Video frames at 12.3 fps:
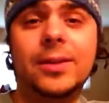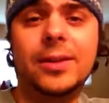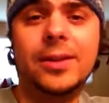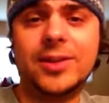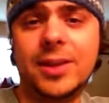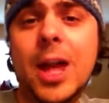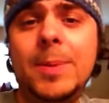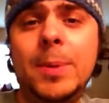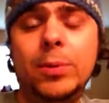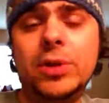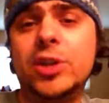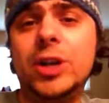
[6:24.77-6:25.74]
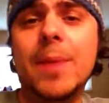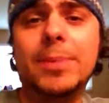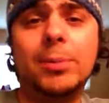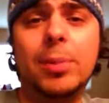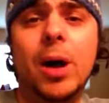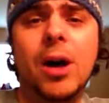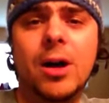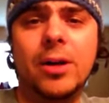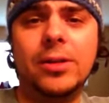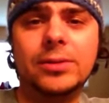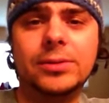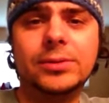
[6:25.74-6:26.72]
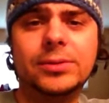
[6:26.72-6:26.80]
Because a lot of people just drop the
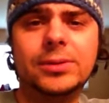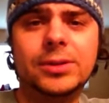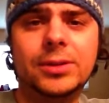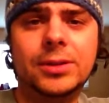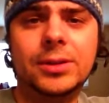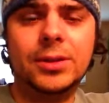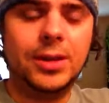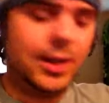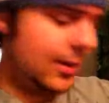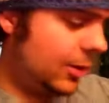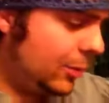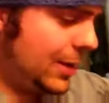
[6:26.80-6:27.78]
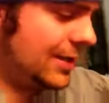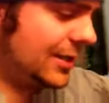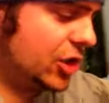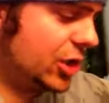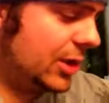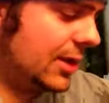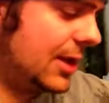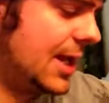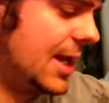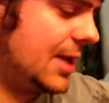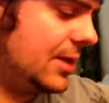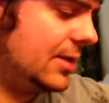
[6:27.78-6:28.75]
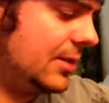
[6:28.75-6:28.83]
ball and they'll pay attention to
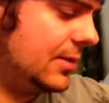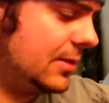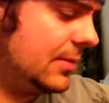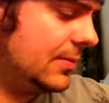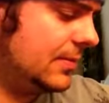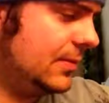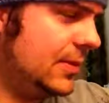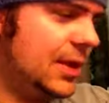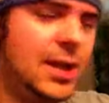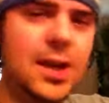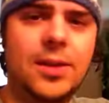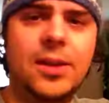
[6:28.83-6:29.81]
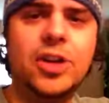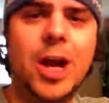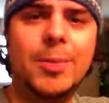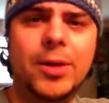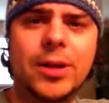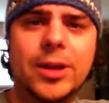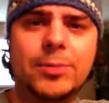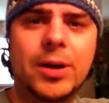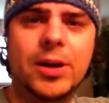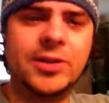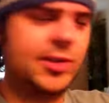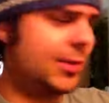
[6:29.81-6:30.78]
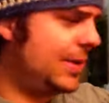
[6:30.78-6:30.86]
that and they drop all the other
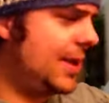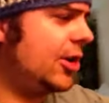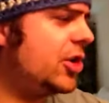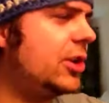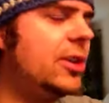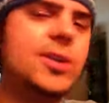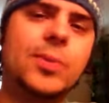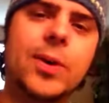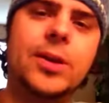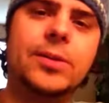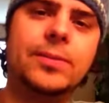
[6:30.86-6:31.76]
balls because they're paying attention to this one.